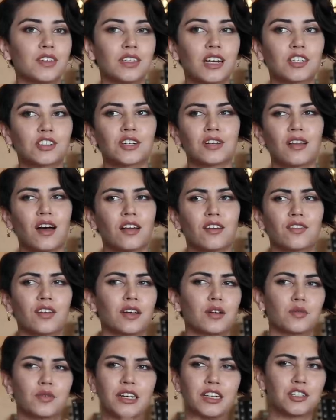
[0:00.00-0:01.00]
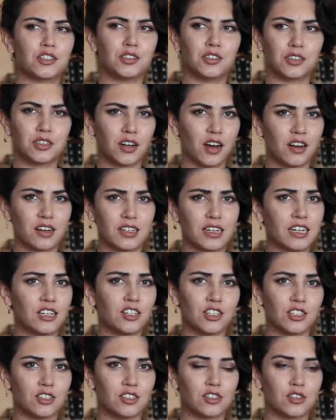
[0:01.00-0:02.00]
There's actually a lot of like racial
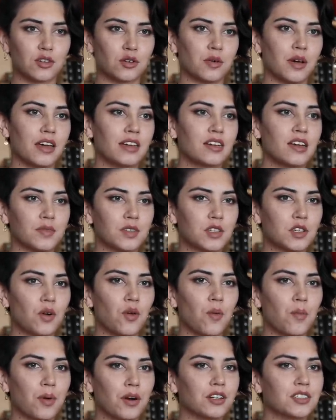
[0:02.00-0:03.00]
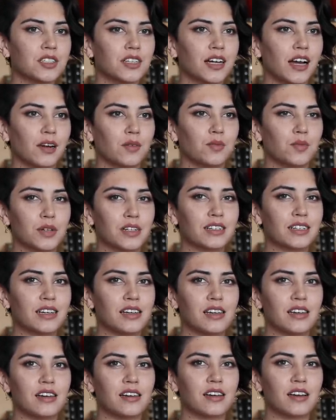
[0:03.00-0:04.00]
connotations to it, so personally I
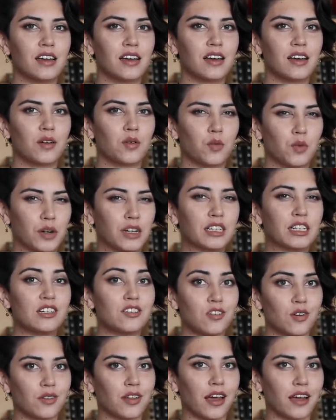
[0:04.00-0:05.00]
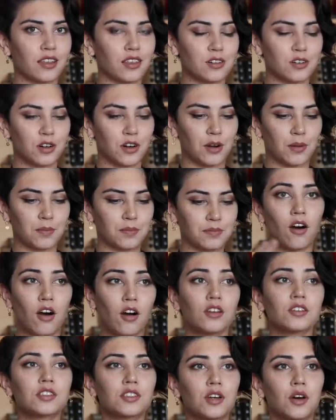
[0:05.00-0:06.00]
really, really don't like the term.
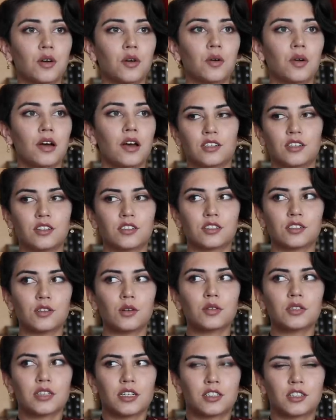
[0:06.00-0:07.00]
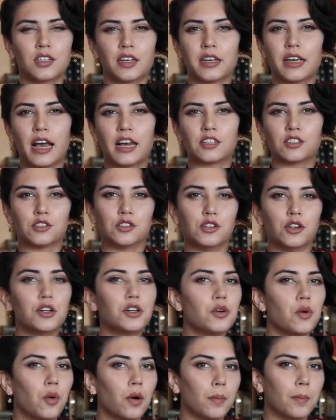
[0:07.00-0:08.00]
Also, there's no such thing as
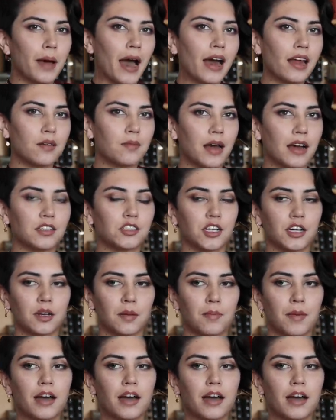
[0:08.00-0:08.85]
good or bad magic.